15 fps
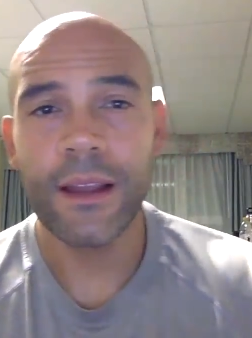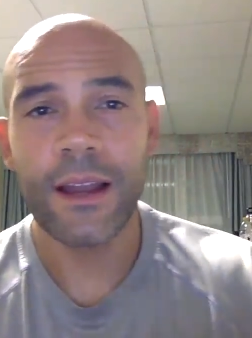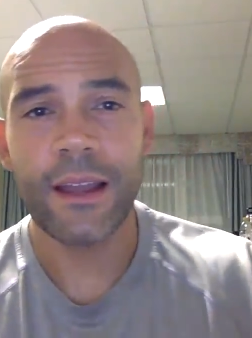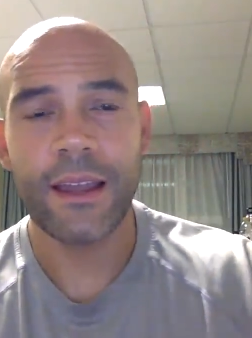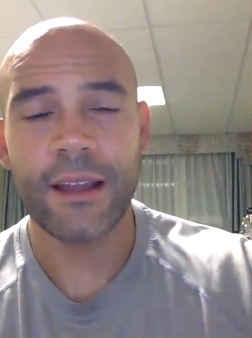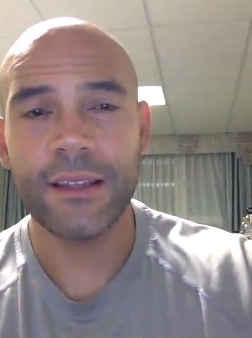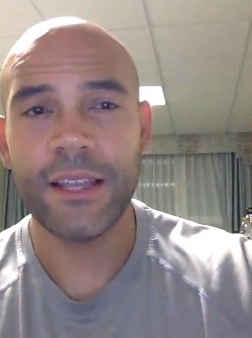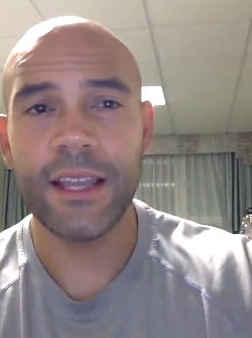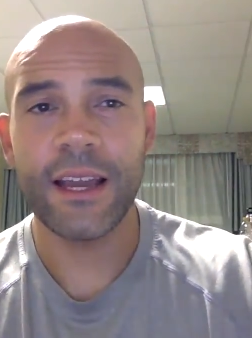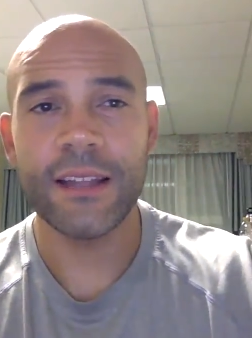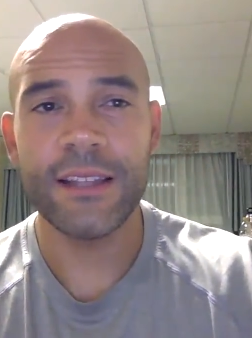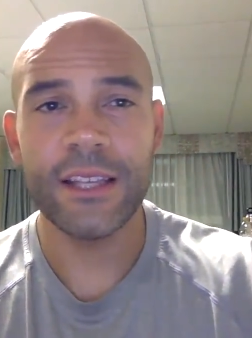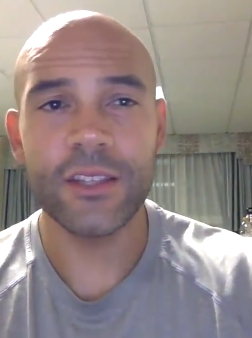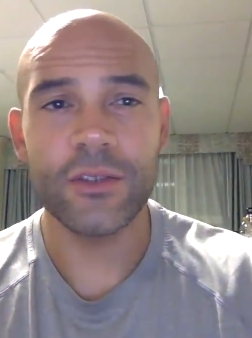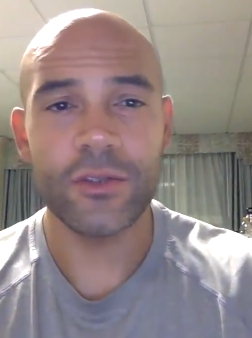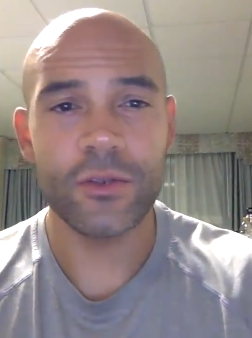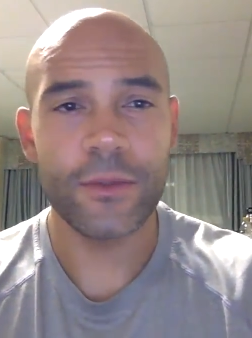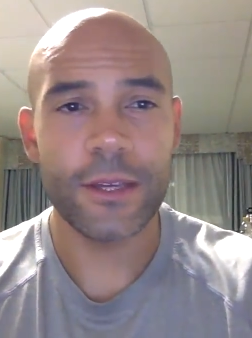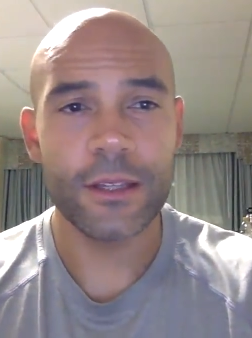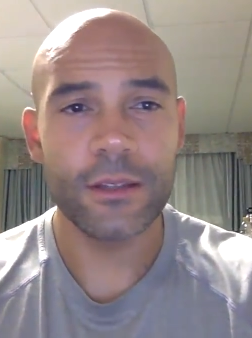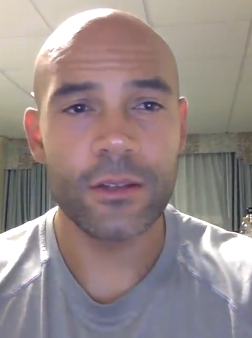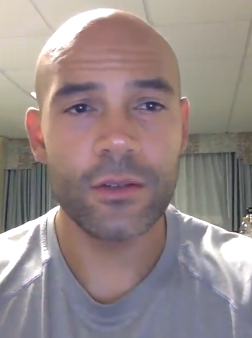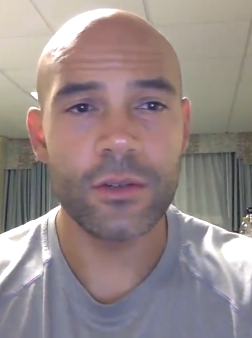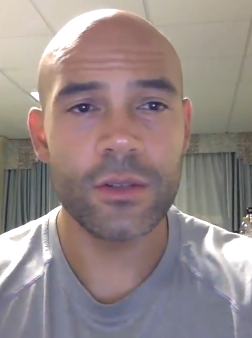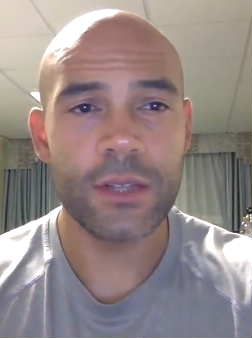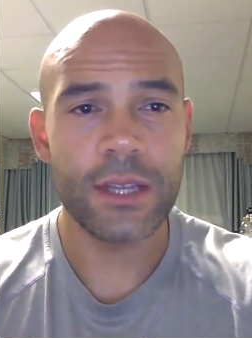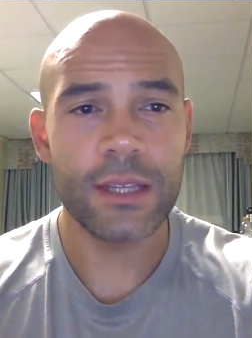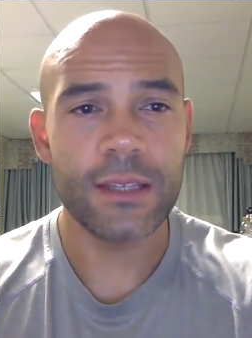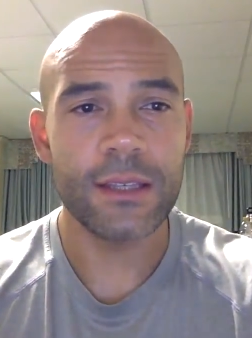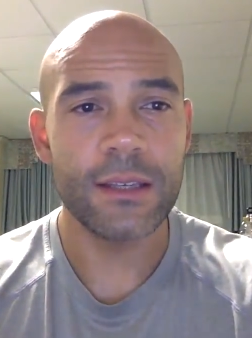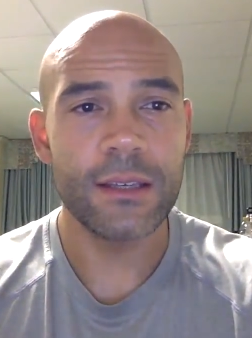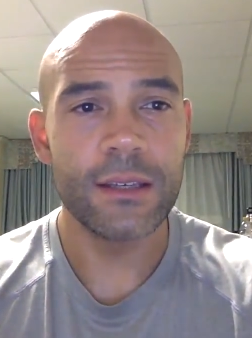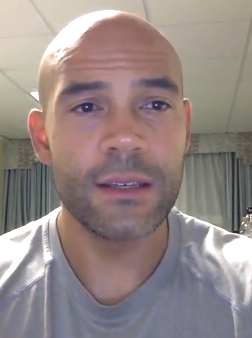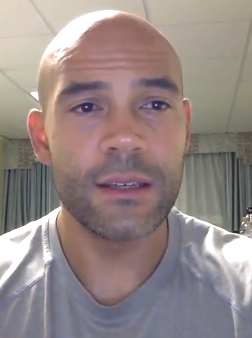Yeah, I take Juju, man. Juju's nasty.